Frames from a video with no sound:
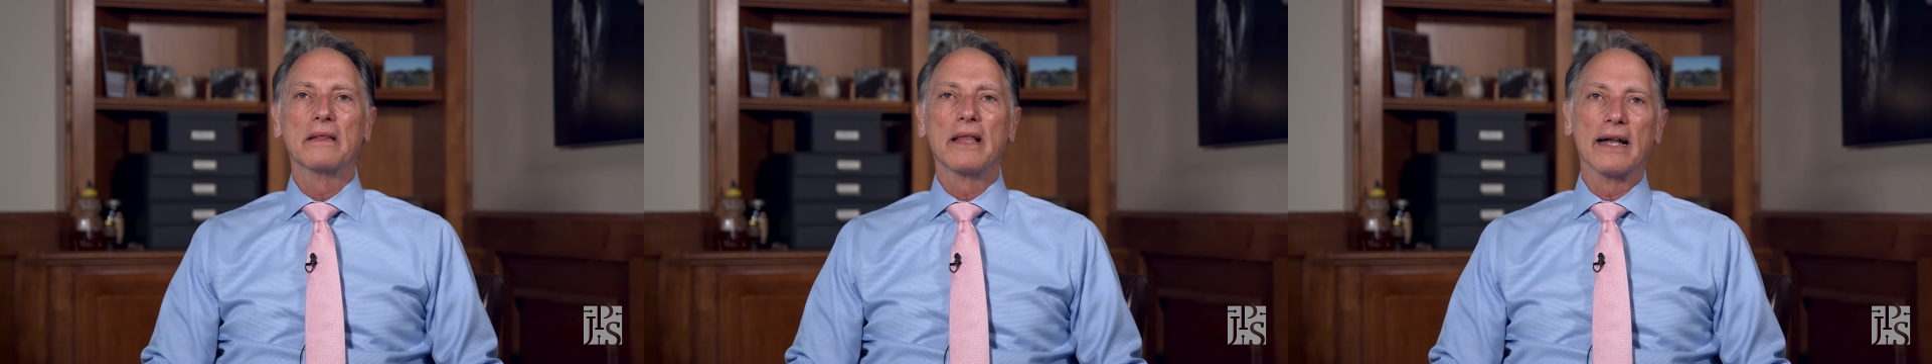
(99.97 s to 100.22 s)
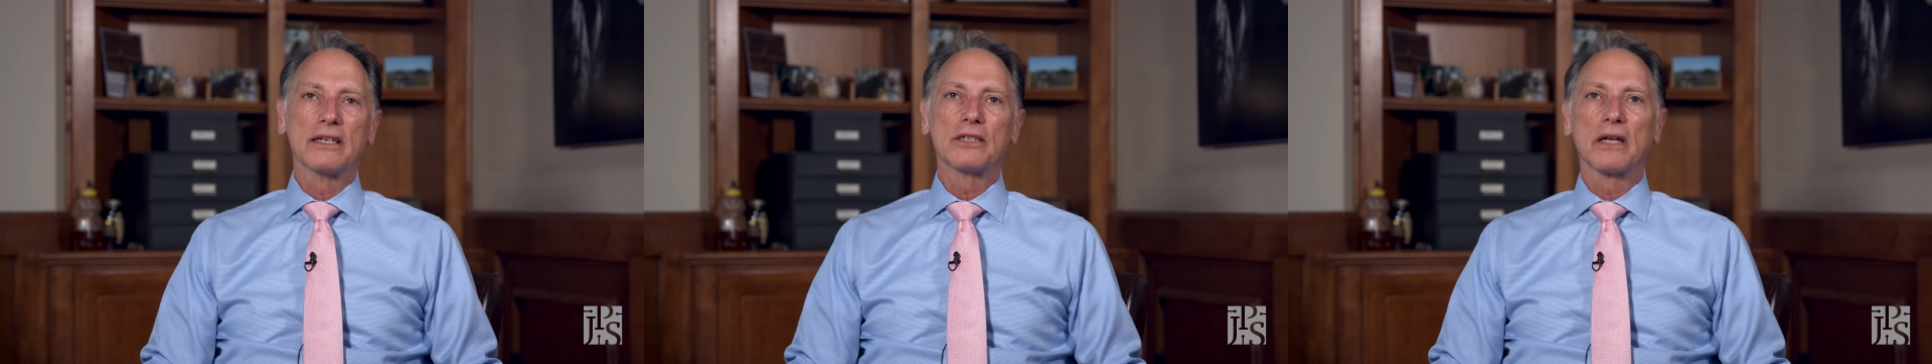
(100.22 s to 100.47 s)

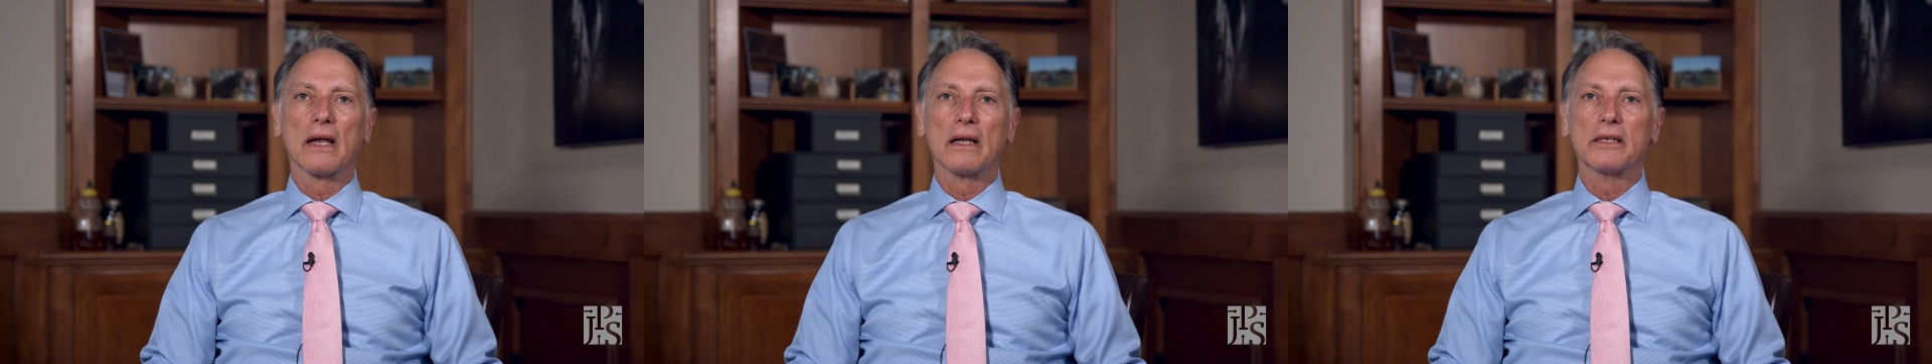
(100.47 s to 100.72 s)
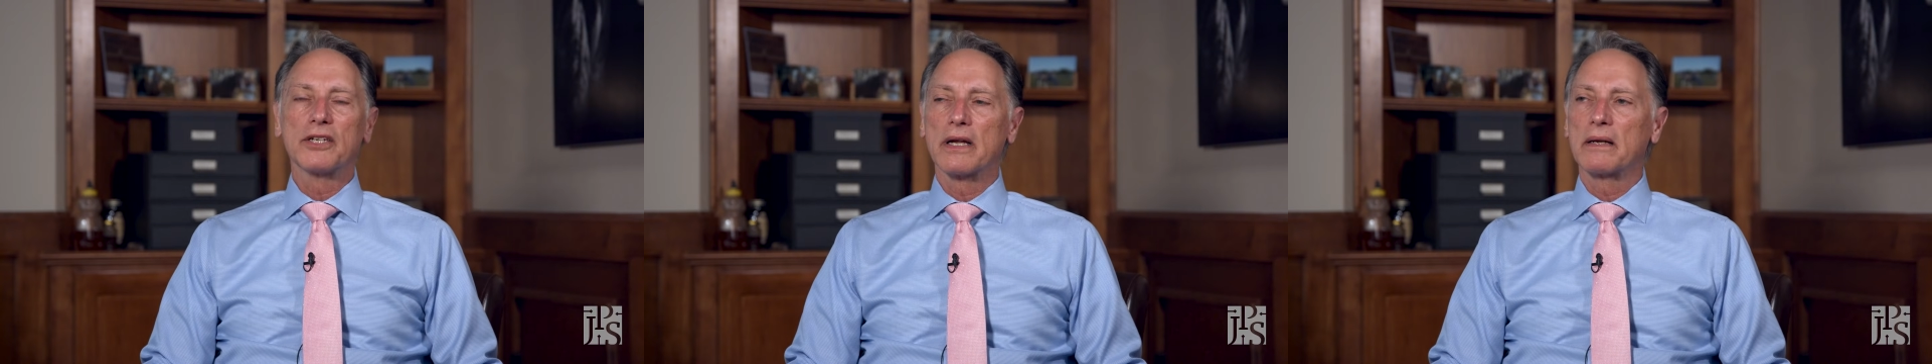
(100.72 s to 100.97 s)
That's
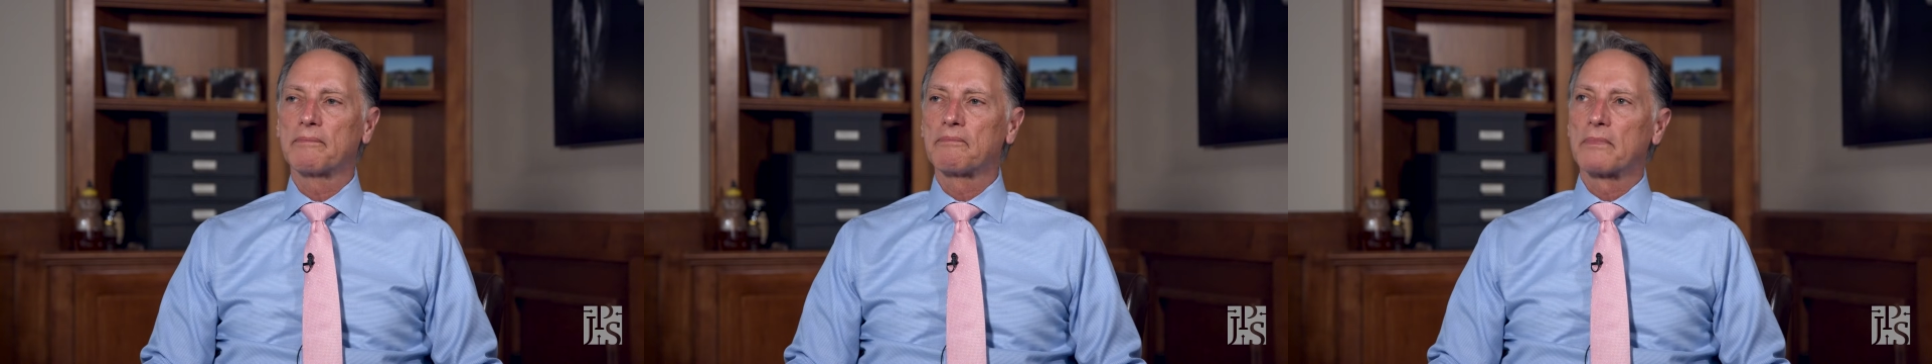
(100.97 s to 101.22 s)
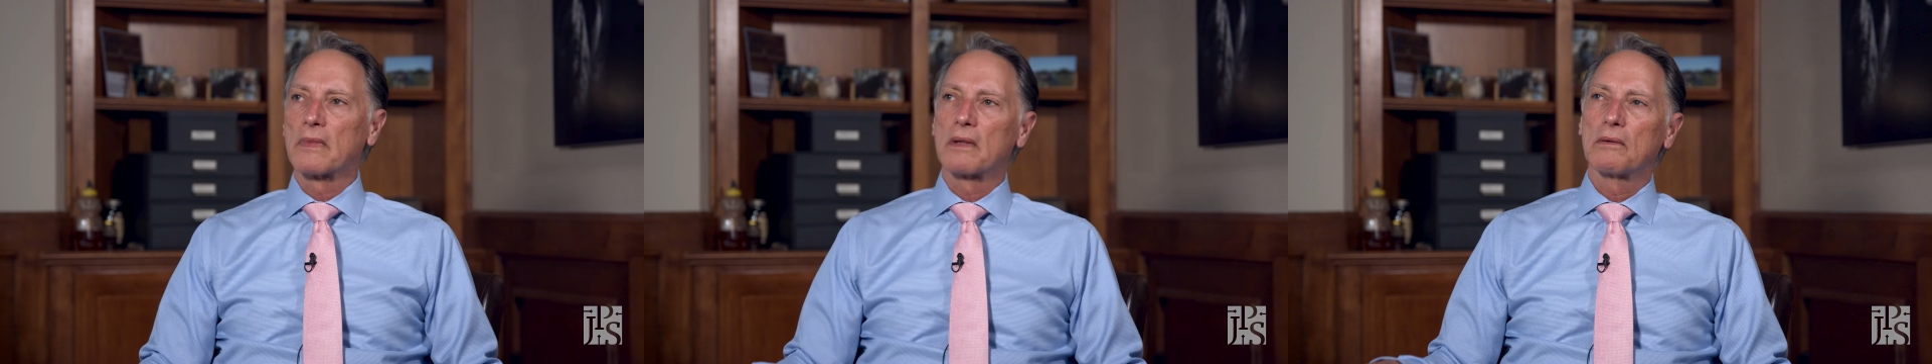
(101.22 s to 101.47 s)
challenging.
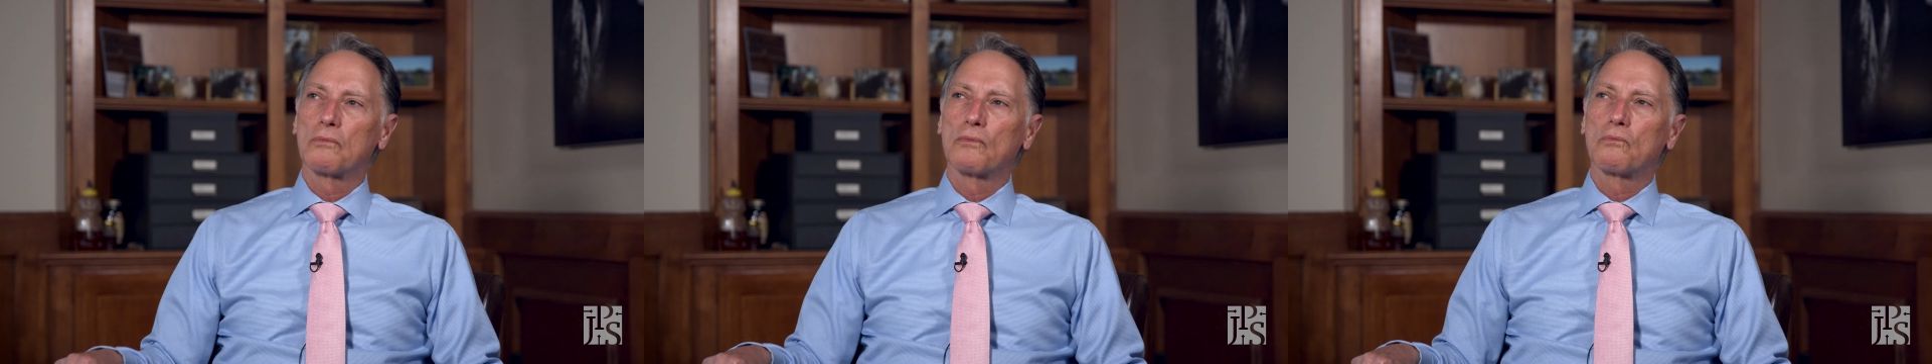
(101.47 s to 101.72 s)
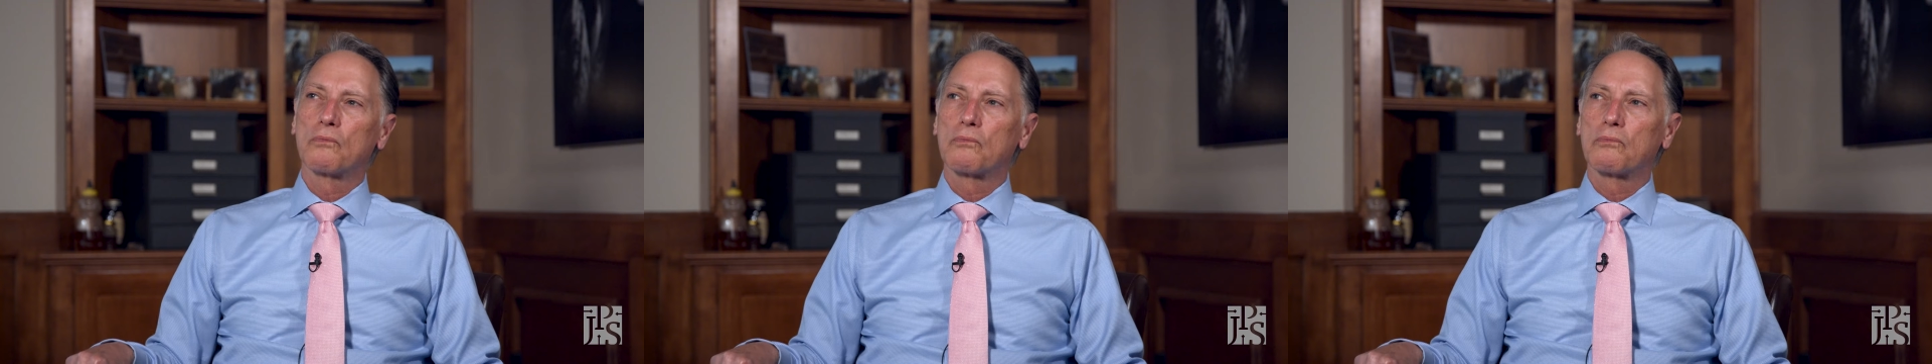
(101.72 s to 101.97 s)

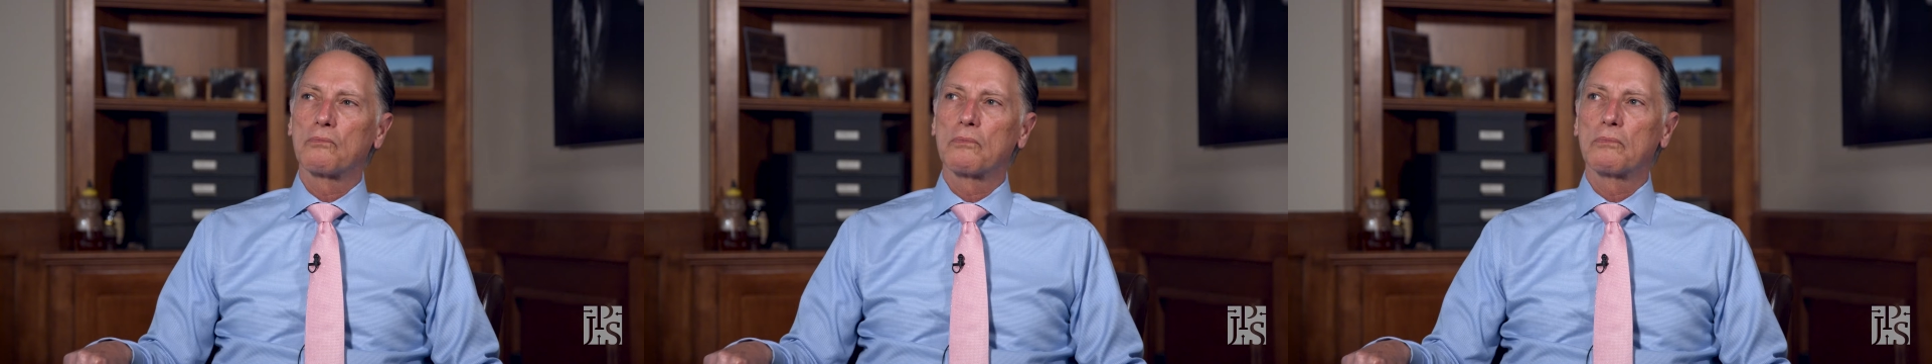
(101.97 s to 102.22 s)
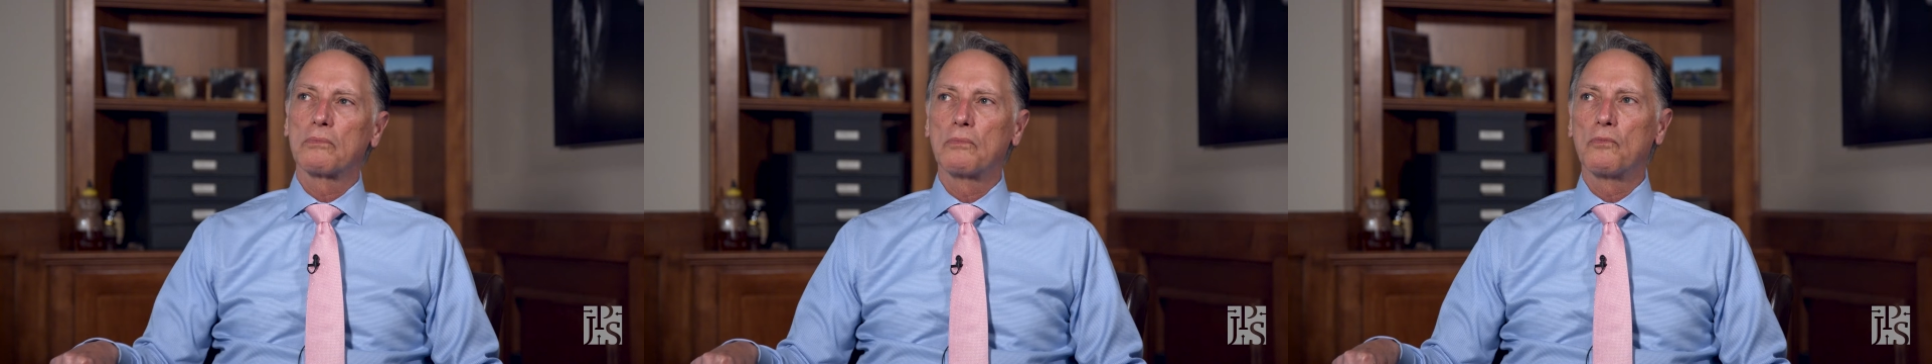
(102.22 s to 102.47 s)

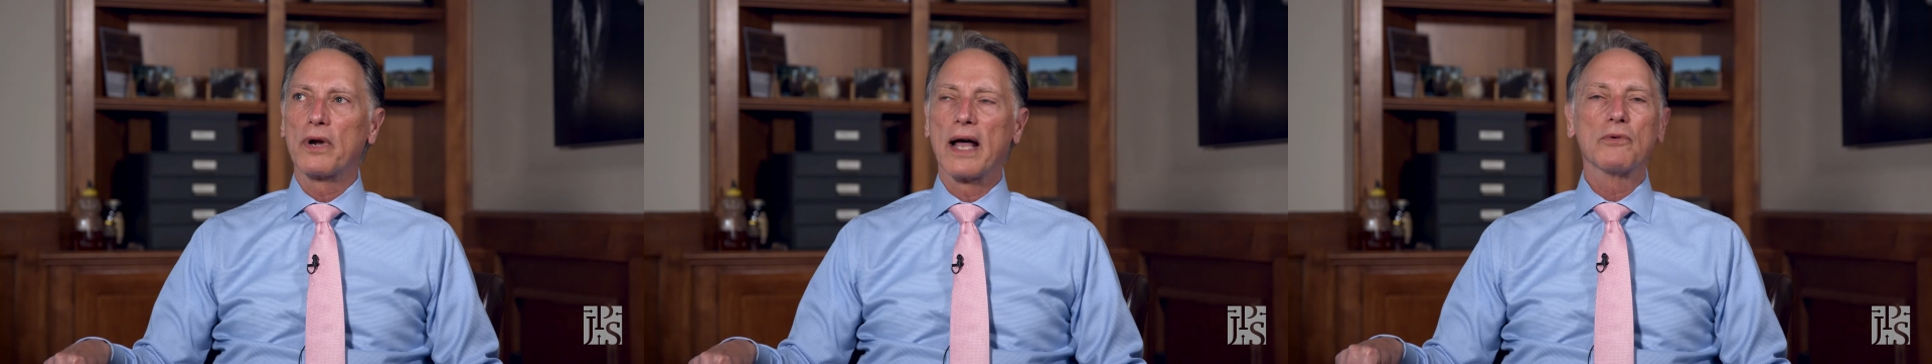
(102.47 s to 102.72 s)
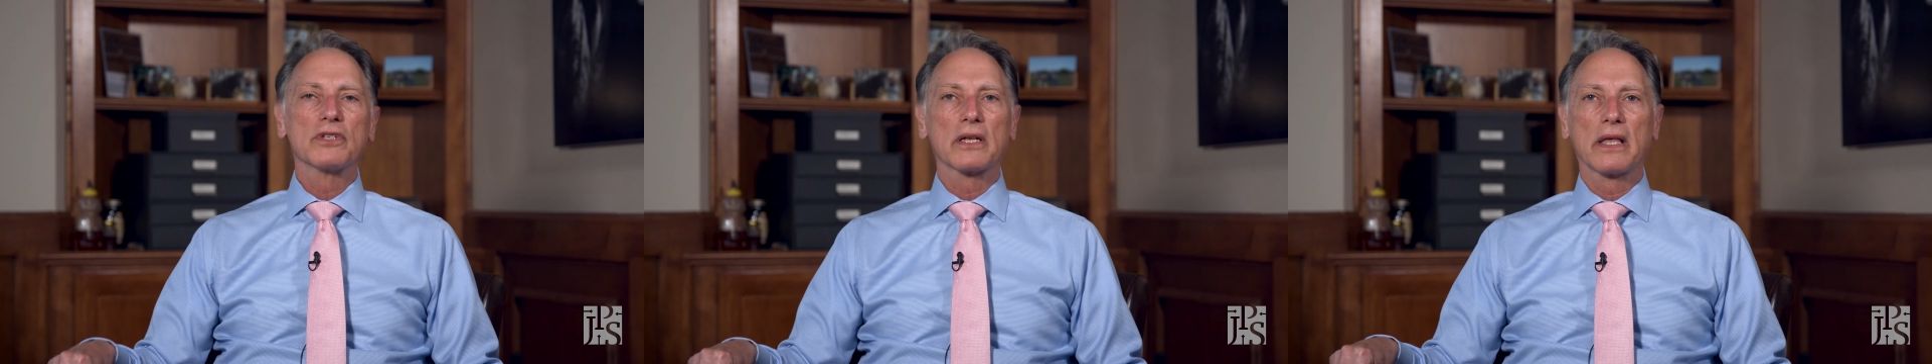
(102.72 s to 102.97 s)
When
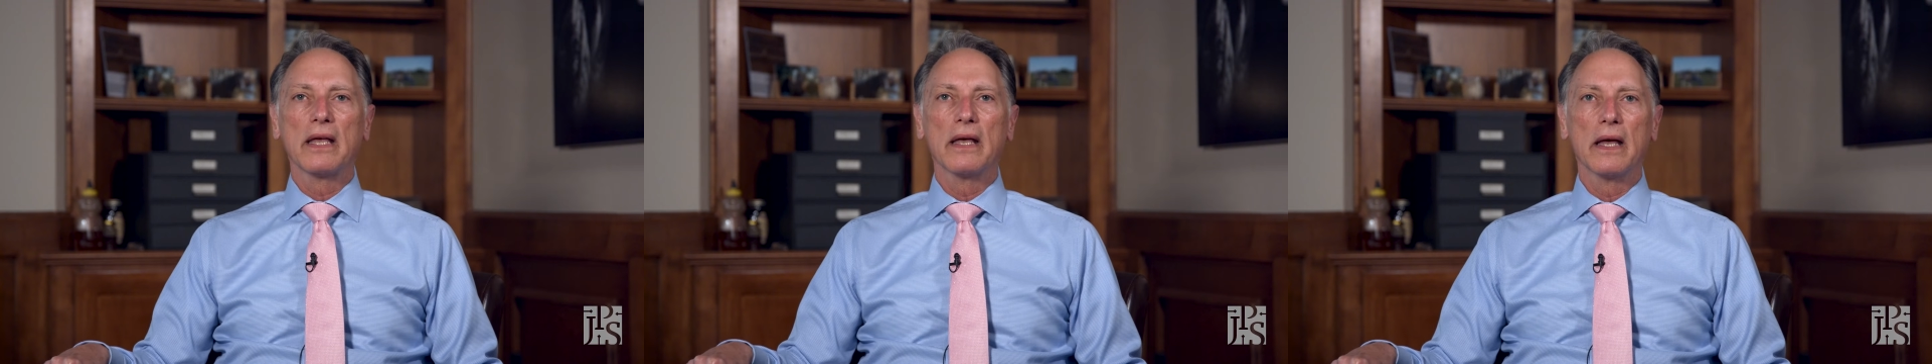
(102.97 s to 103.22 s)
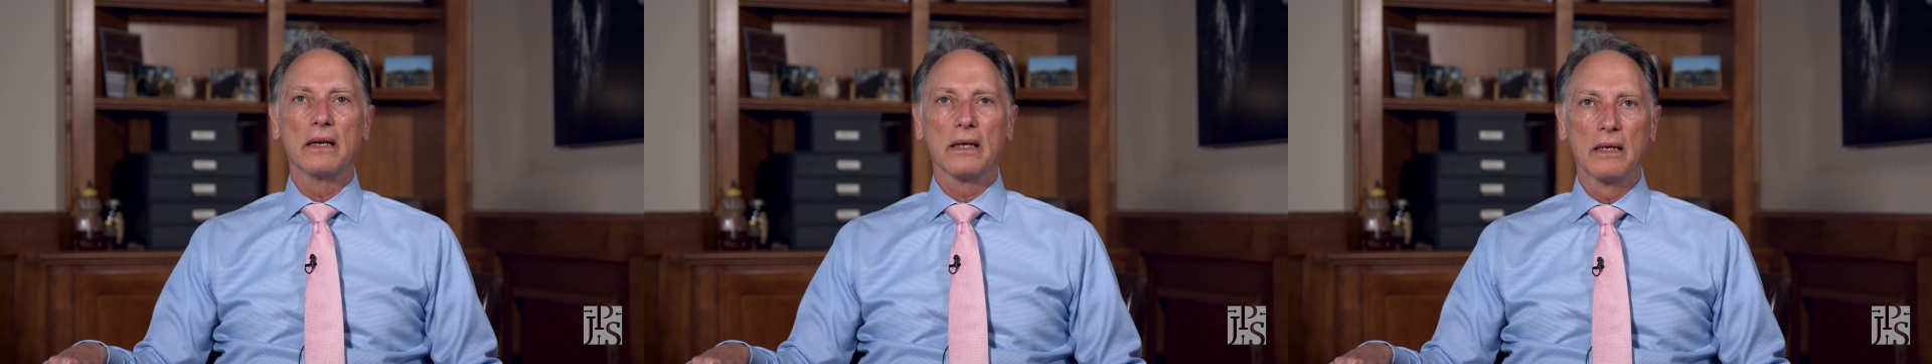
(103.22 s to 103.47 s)
I was a
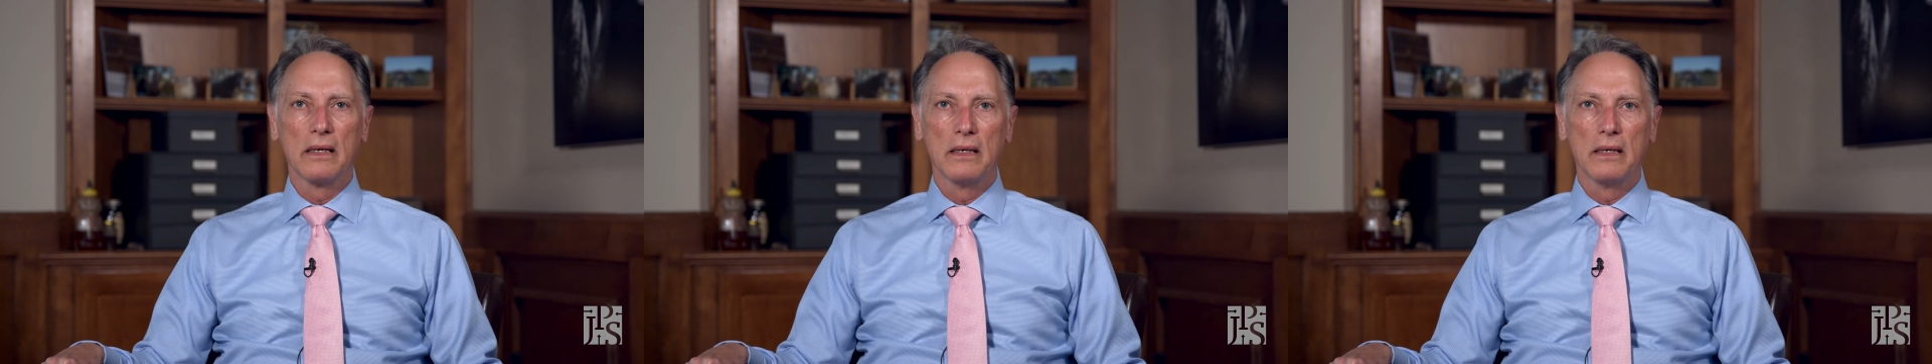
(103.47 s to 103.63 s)
kid,